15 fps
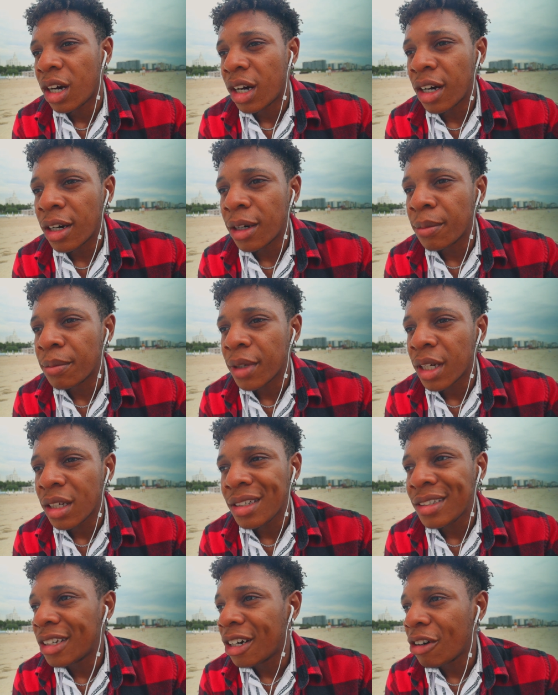Um,
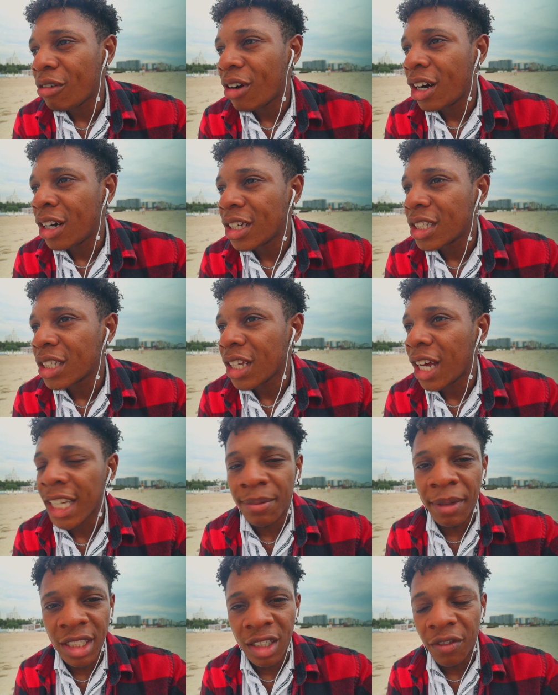you know, honestly, I
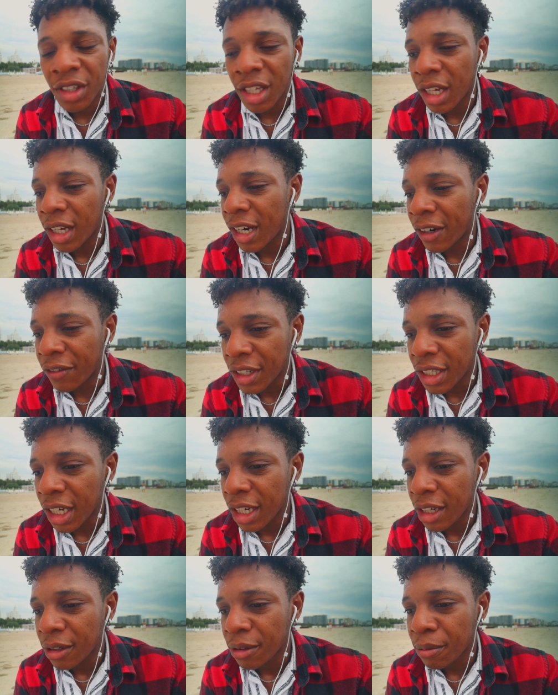ask myself that every
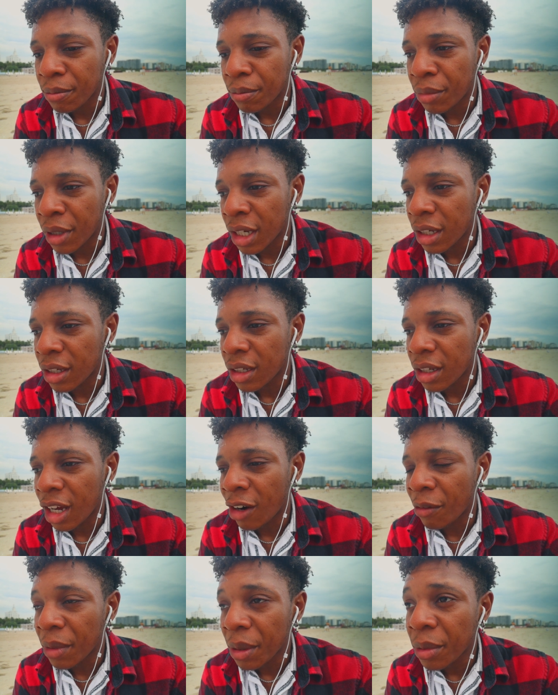day. But
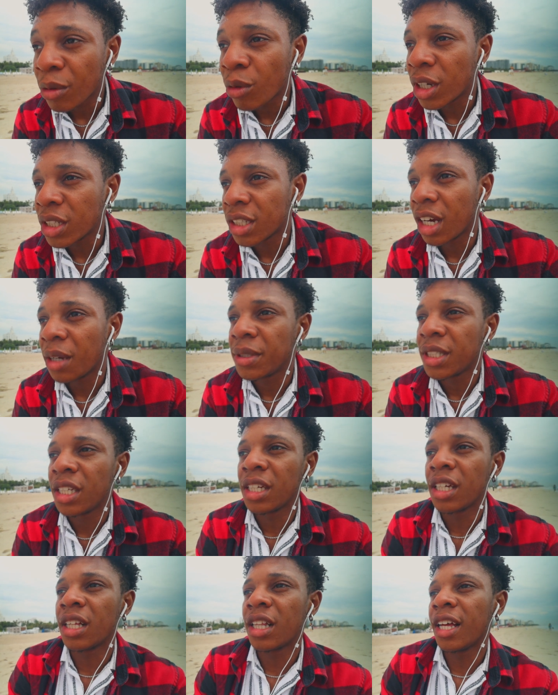I remember one time
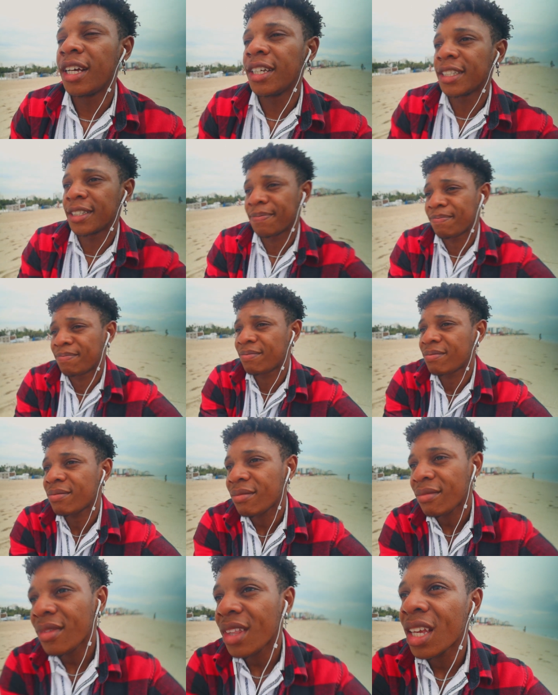sitting in class
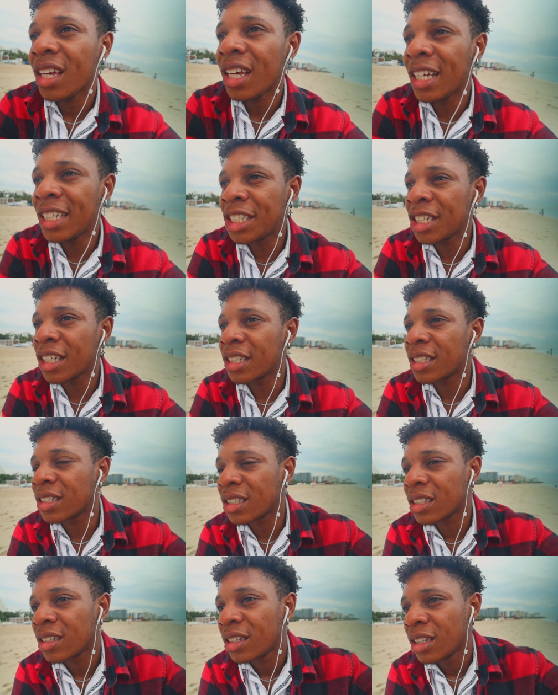and
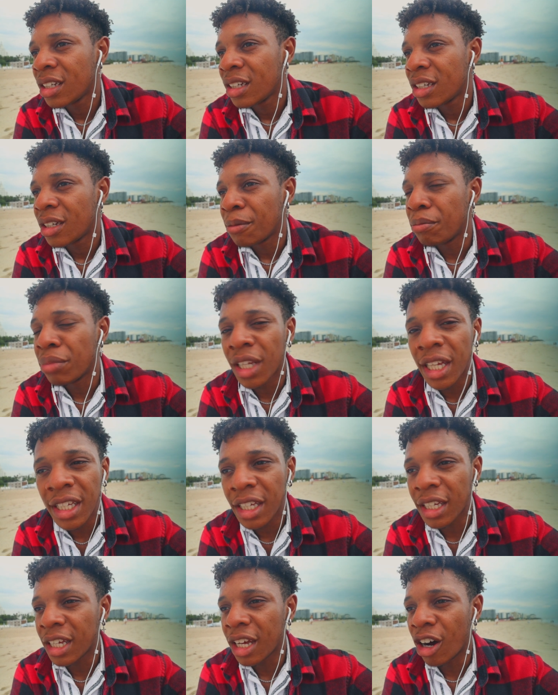just
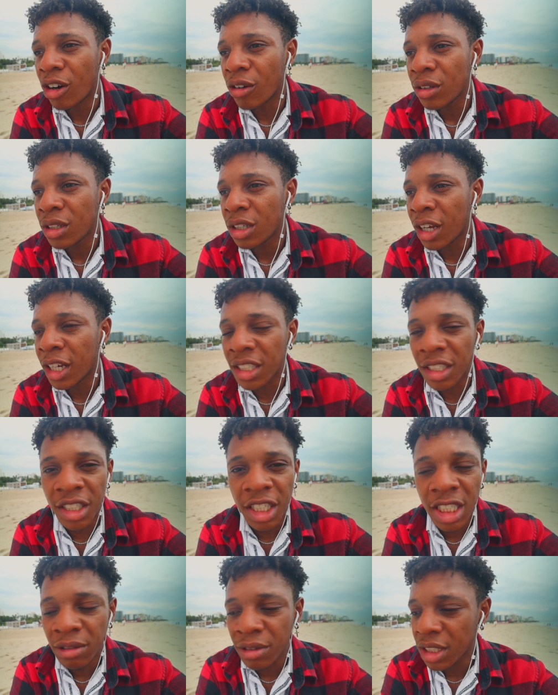blanking out. You know, as the
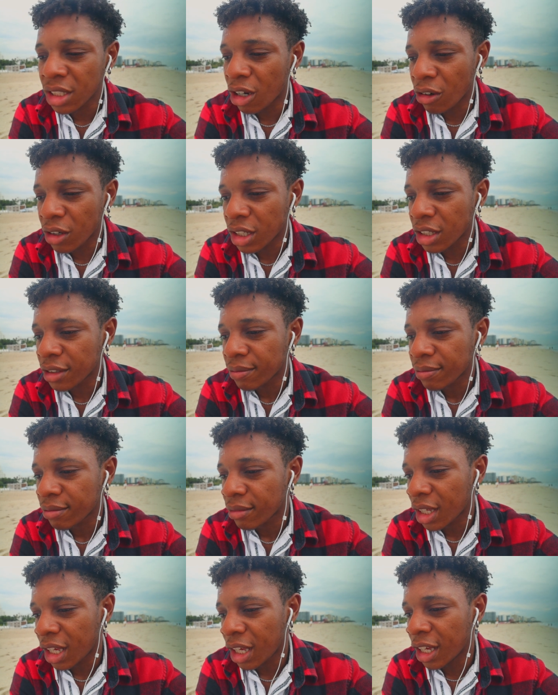teacher was talking
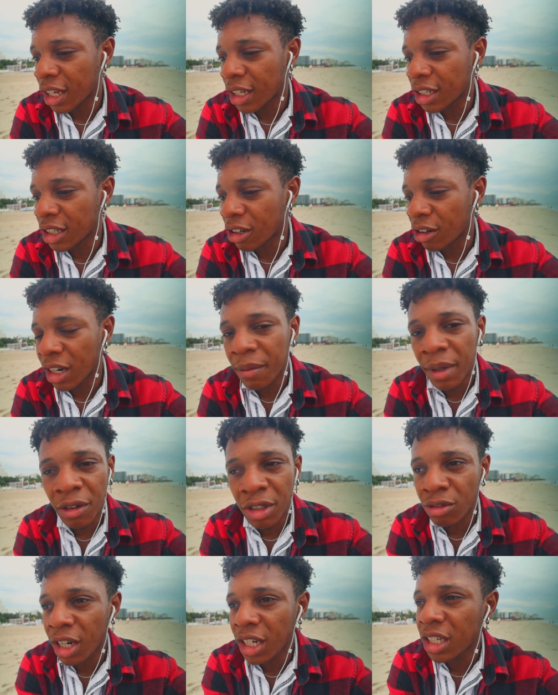and, you know, everybody
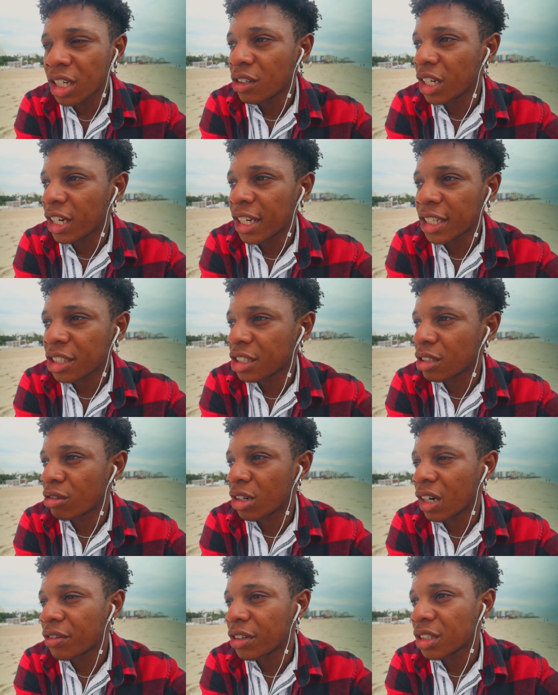was writing down their answers or
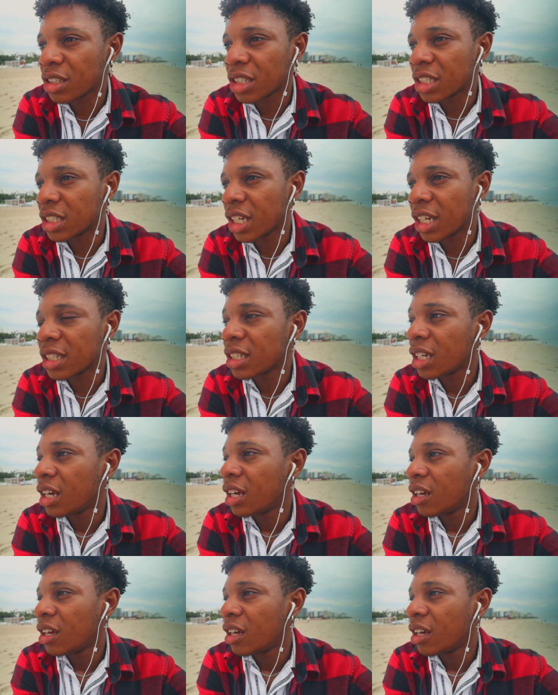whatever to the test,